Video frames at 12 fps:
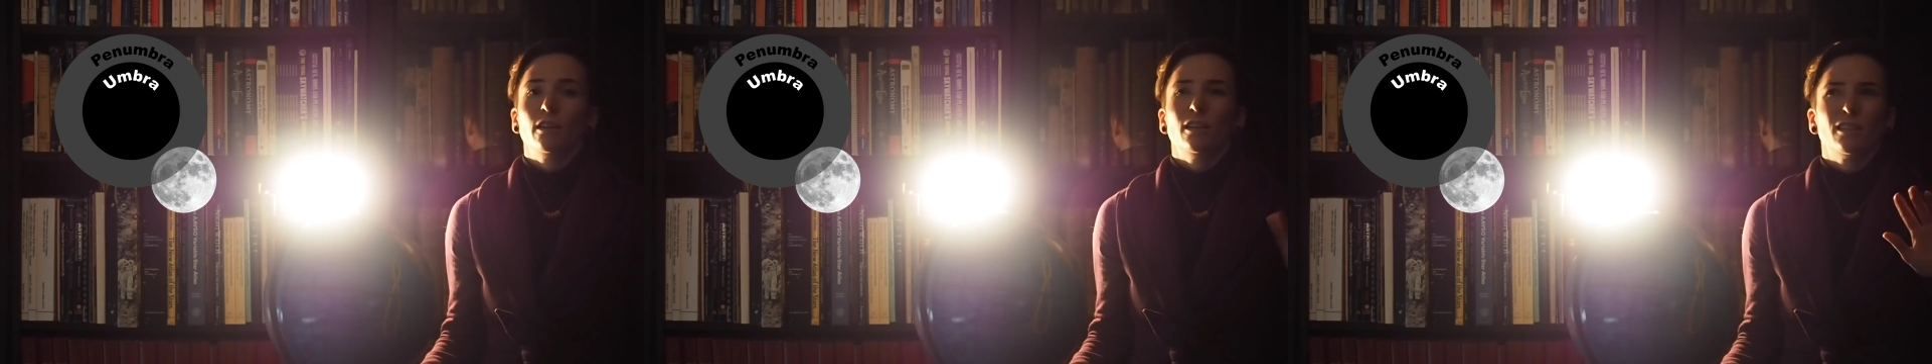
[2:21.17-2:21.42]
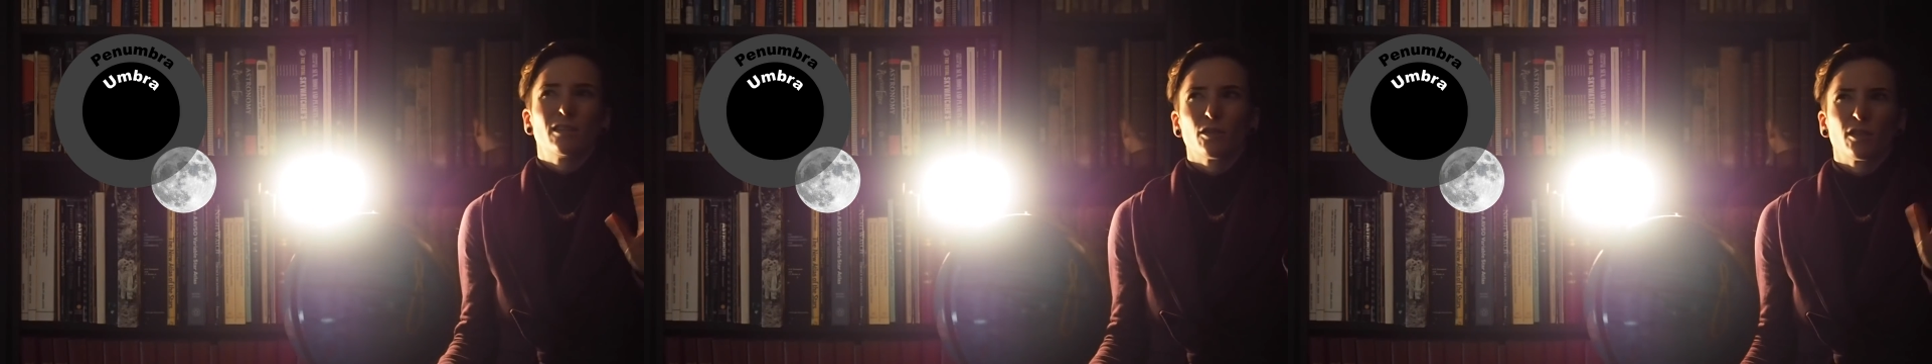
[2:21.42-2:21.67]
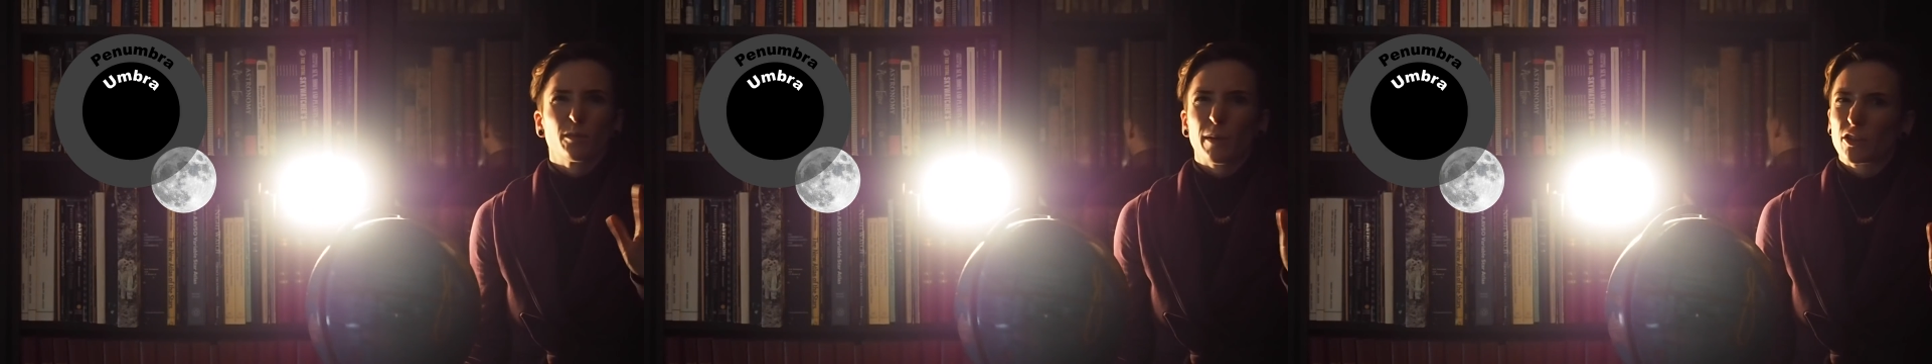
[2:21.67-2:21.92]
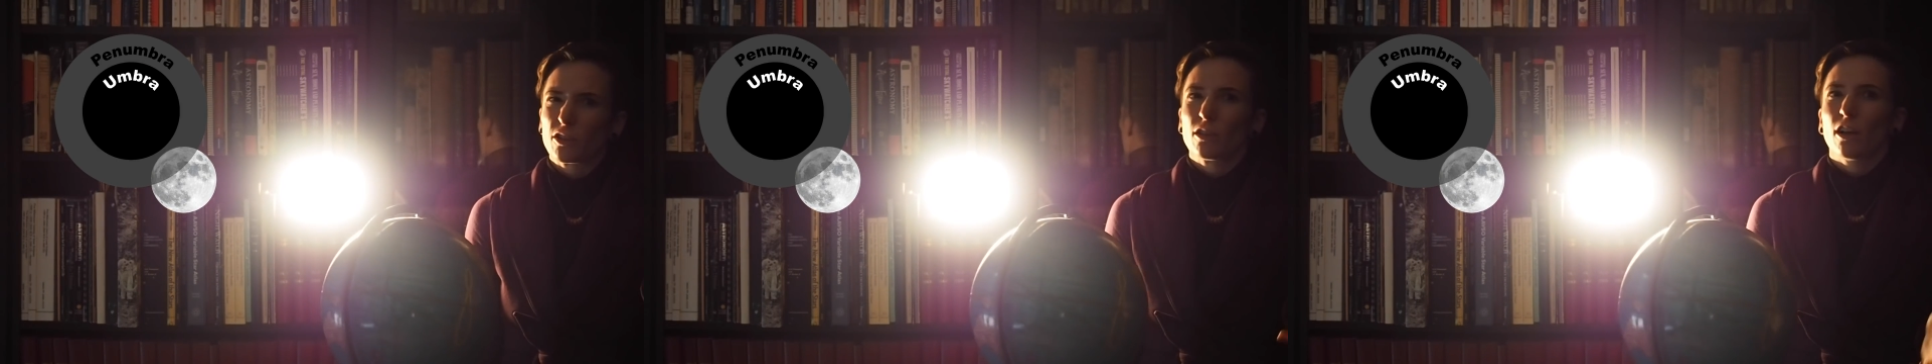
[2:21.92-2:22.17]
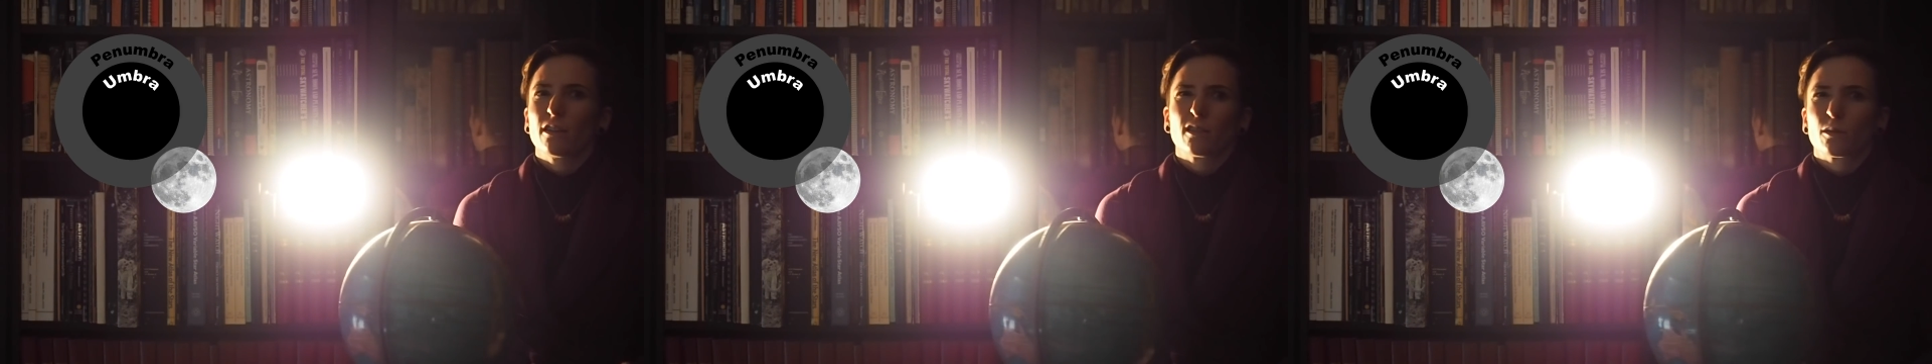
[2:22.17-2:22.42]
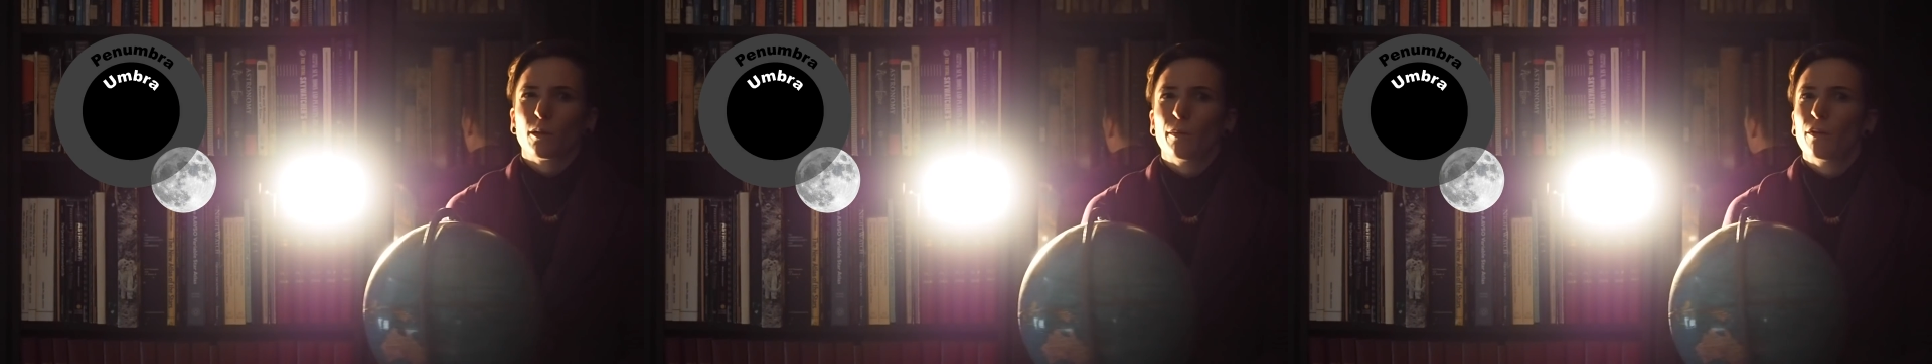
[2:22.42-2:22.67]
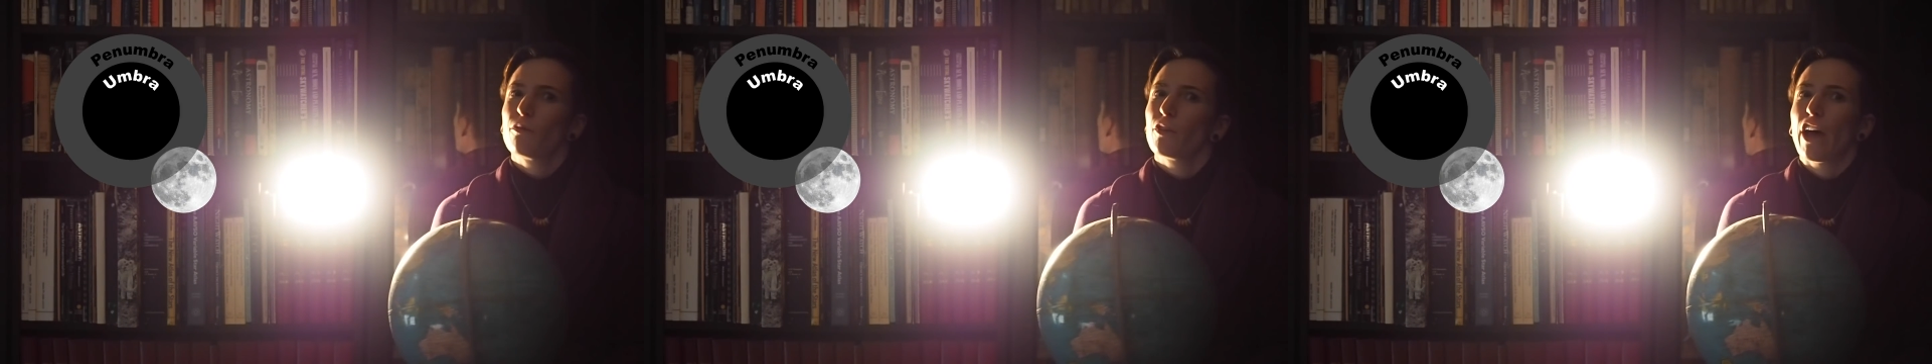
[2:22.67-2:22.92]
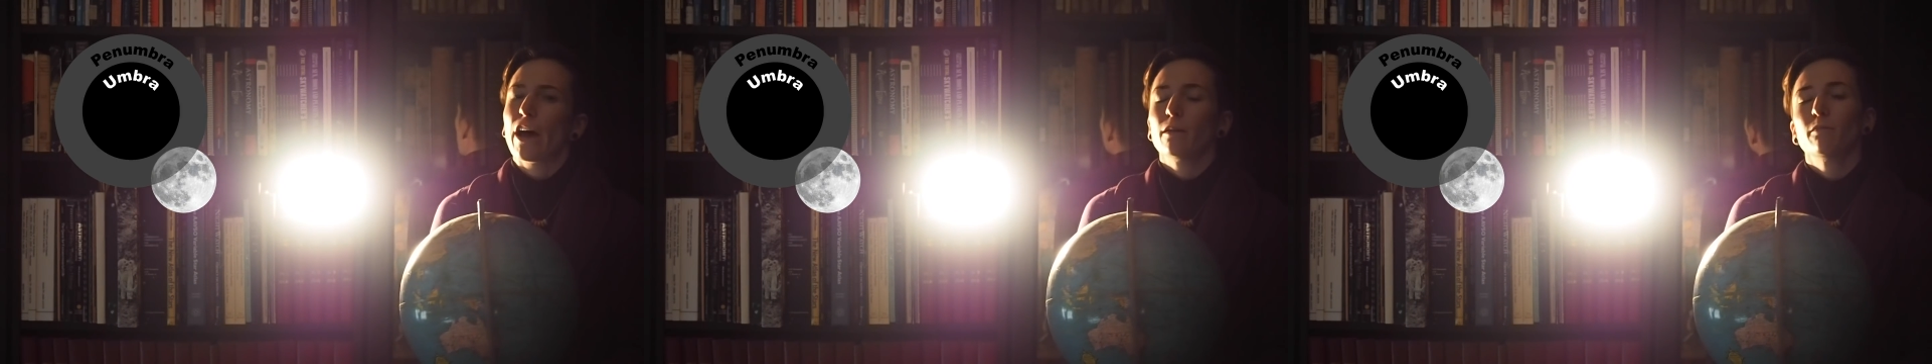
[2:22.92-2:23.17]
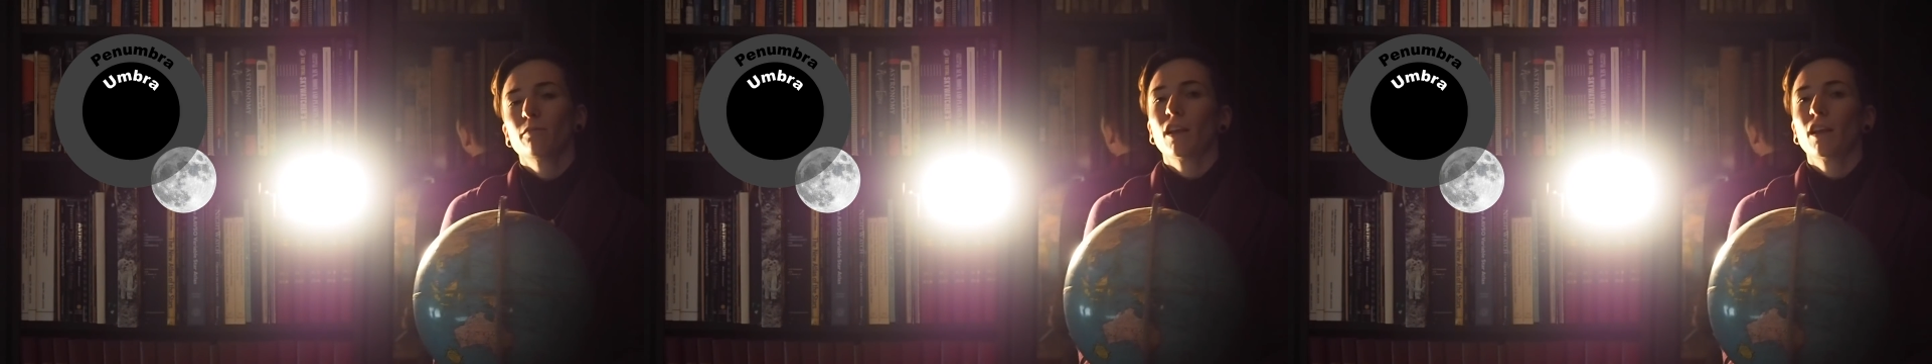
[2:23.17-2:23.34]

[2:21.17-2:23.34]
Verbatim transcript: you need sort of specialized equipment for that.